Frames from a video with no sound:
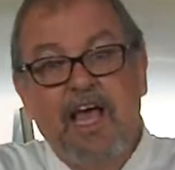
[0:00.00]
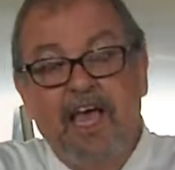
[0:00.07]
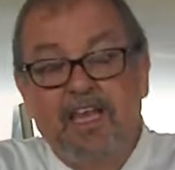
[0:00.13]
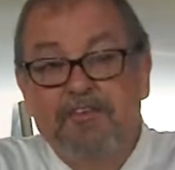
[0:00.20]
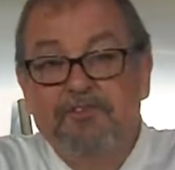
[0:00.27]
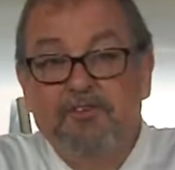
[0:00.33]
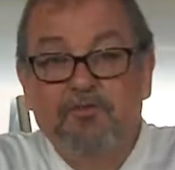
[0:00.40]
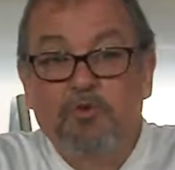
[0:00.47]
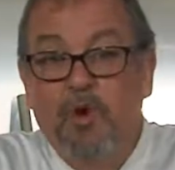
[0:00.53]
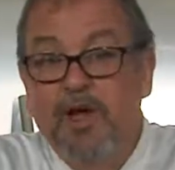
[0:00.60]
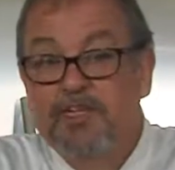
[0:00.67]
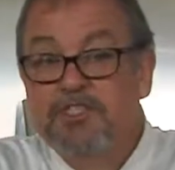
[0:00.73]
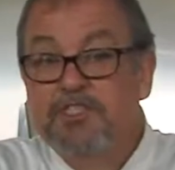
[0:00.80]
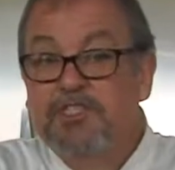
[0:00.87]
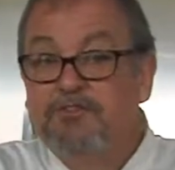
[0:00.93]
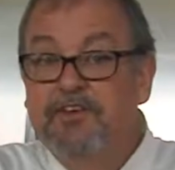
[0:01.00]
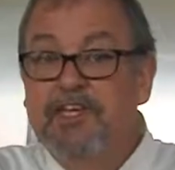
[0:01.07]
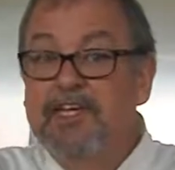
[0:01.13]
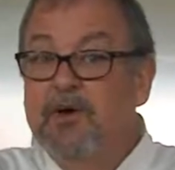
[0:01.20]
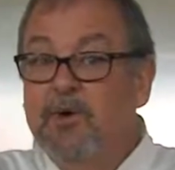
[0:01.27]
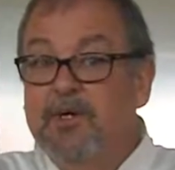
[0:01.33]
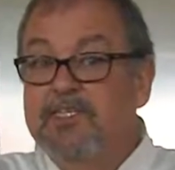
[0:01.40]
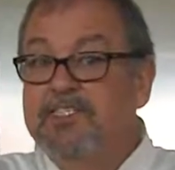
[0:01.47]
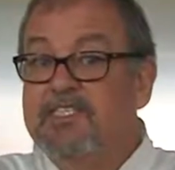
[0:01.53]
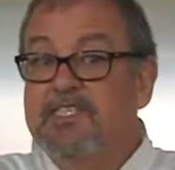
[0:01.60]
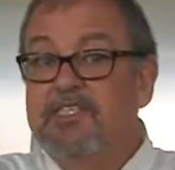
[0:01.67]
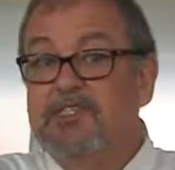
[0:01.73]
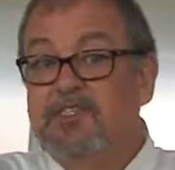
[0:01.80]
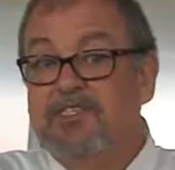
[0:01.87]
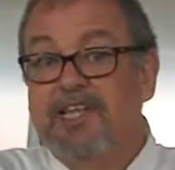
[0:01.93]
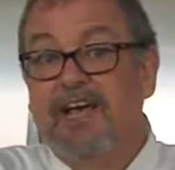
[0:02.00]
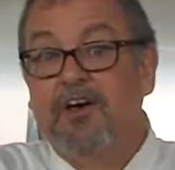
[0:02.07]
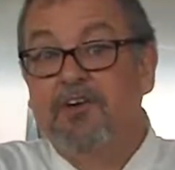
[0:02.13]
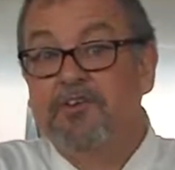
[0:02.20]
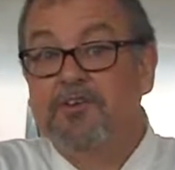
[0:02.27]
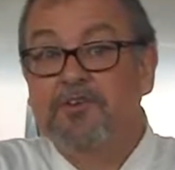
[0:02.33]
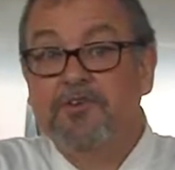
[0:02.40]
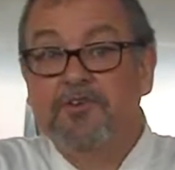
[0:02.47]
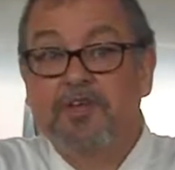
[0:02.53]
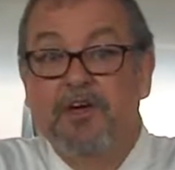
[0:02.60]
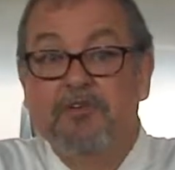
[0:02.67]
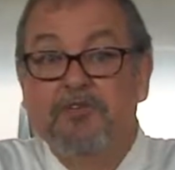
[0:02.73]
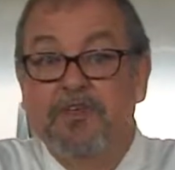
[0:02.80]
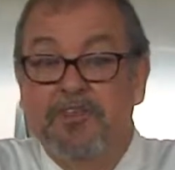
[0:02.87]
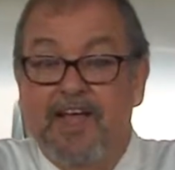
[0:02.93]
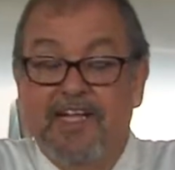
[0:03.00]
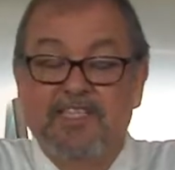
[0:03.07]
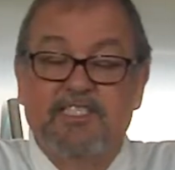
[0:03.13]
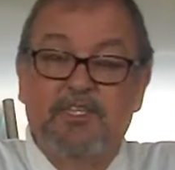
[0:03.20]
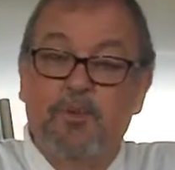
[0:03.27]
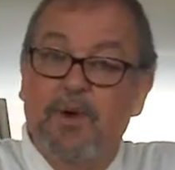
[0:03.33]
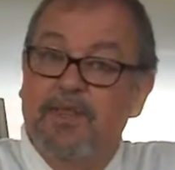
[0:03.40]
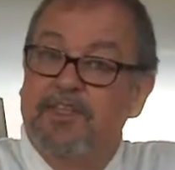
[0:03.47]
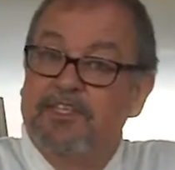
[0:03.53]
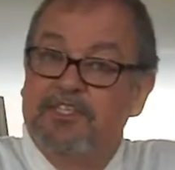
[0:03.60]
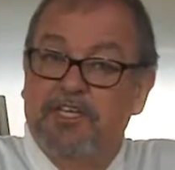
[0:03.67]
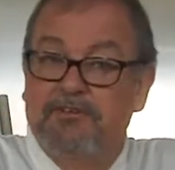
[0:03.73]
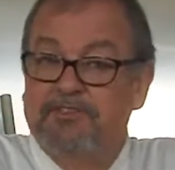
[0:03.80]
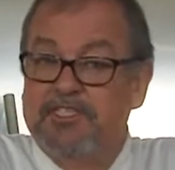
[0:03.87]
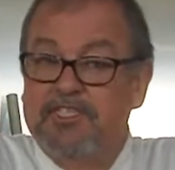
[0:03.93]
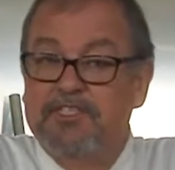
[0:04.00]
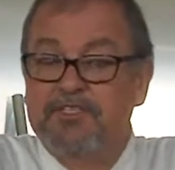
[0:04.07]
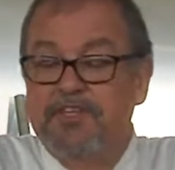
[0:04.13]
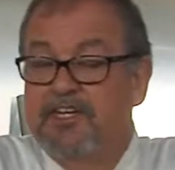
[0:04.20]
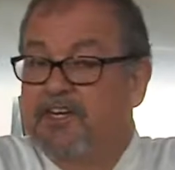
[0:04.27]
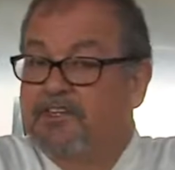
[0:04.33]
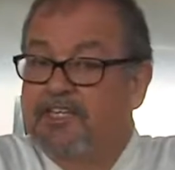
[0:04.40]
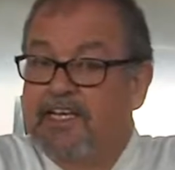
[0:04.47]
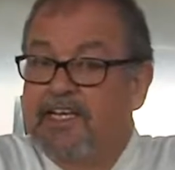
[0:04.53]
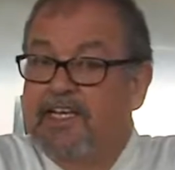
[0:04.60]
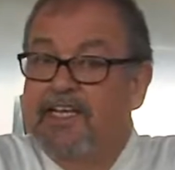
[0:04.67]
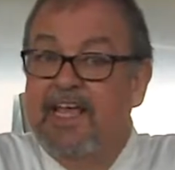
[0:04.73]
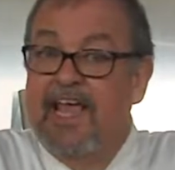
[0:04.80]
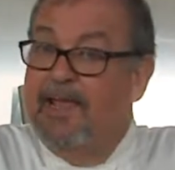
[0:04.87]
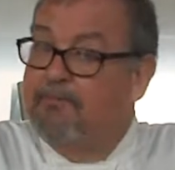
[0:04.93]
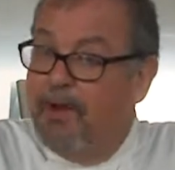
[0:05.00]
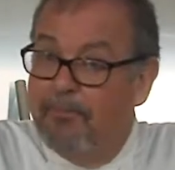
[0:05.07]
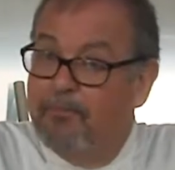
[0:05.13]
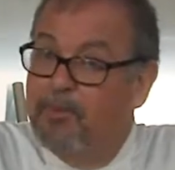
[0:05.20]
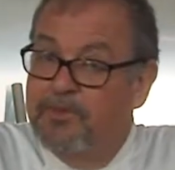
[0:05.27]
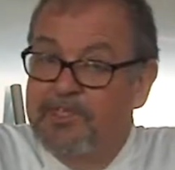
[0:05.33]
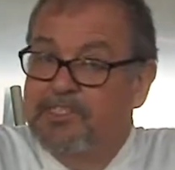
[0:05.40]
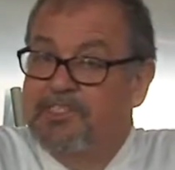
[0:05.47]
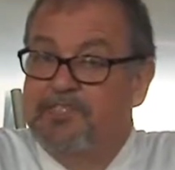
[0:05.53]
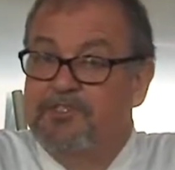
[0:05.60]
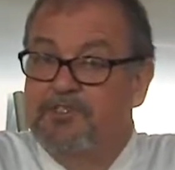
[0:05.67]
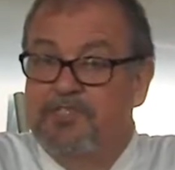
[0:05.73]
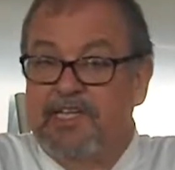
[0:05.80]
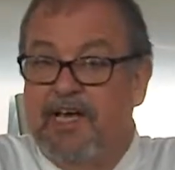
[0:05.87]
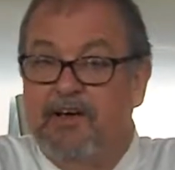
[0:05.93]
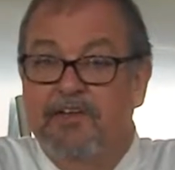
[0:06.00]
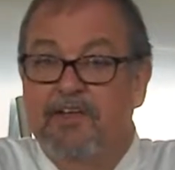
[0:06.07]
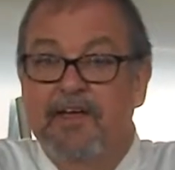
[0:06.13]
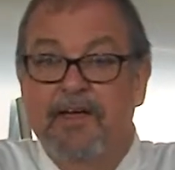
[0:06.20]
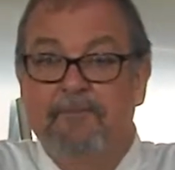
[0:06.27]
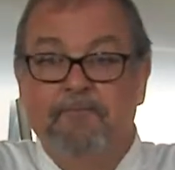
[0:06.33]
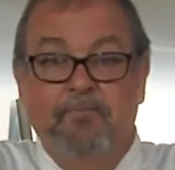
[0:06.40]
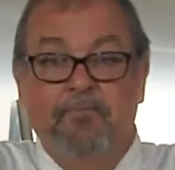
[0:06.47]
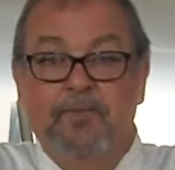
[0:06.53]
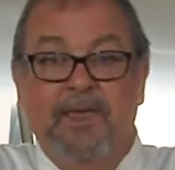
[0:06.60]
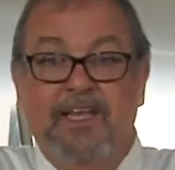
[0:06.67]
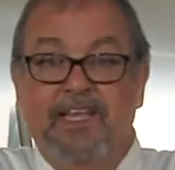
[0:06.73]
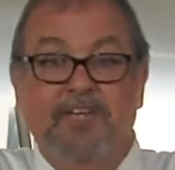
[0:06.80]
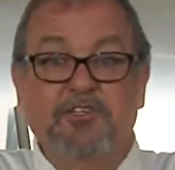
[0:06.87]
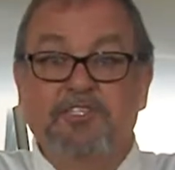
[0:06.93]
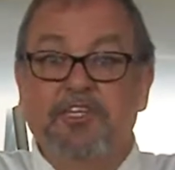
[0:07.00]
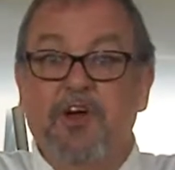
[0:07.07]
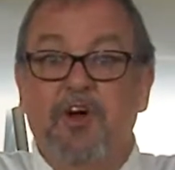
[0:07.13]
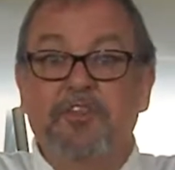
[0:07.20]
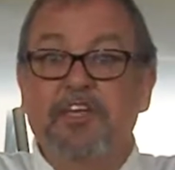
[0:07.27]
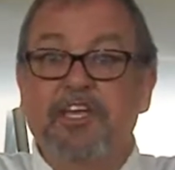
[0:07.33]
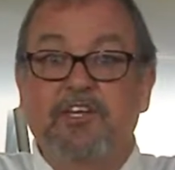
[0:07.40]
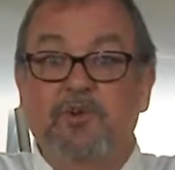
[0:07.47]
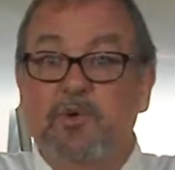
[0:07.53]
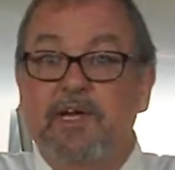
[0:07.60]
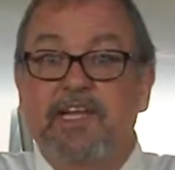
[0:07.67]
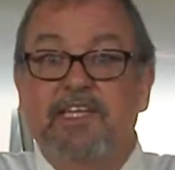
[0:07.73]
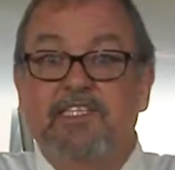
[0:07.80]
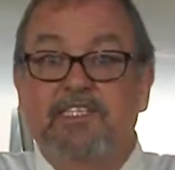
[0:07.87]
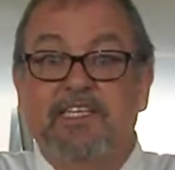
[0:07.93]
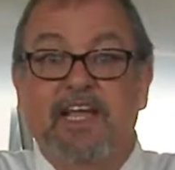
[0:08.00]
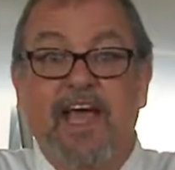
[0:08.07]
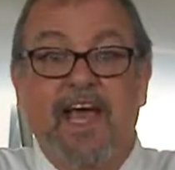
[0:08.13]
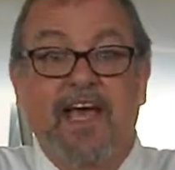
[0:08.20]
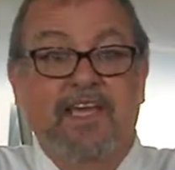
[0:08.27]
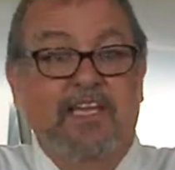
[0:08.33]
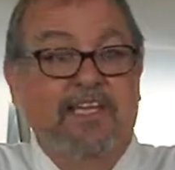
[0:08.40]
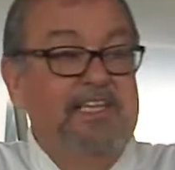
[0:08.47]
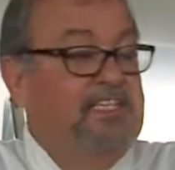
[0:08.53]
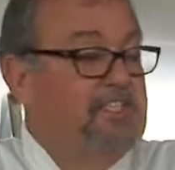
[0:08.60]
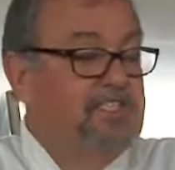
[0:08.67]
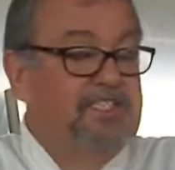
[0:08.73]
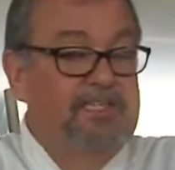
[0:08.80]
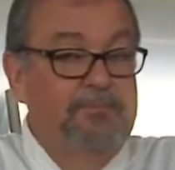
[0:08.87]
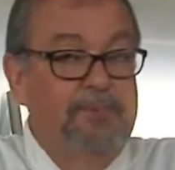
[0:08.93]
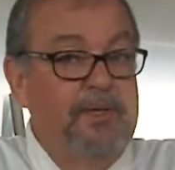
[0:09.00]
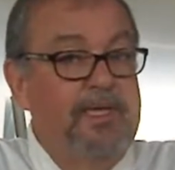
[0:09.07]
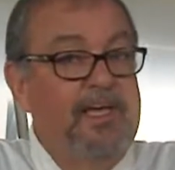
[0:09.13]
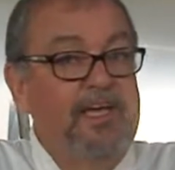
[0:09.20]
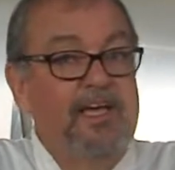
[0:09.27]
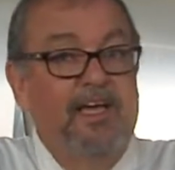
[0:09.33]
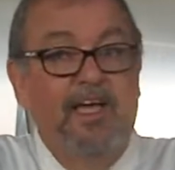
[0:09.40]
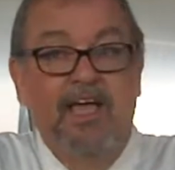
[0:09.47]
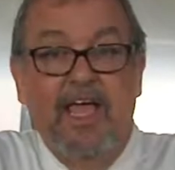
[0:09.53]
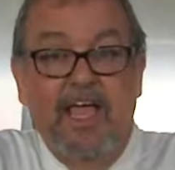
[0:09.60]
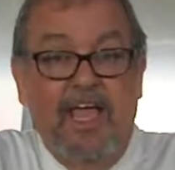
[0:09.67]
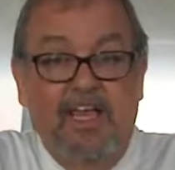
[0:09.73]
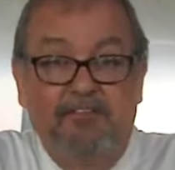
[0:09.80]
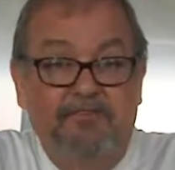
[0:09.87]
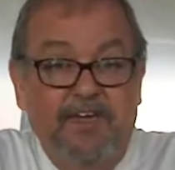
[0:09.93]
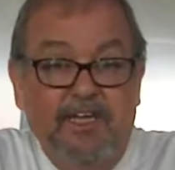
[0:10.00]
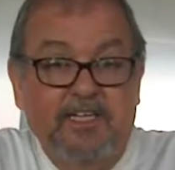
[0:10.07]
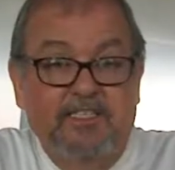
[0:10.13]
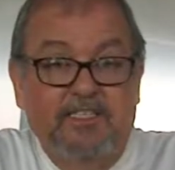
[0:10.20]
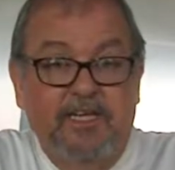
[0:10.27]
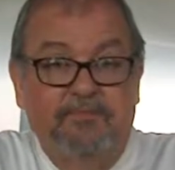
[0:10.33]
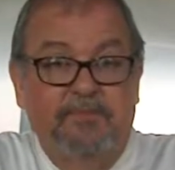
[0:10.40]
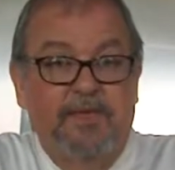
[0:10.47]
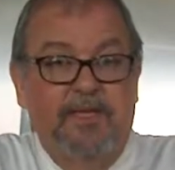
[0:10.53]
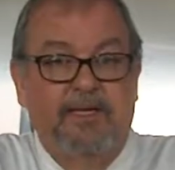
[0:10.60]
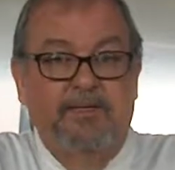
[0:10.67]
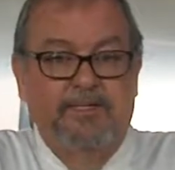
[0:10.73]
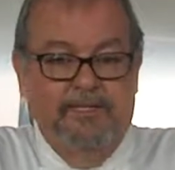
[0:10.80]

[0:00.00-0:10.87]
And if you've watched the video on Caesar salad, you'll know that that's the way that Chef Caesar Cardini came up with the Caesar salad. He looked at all the ingredients he had, and he just simply invented something.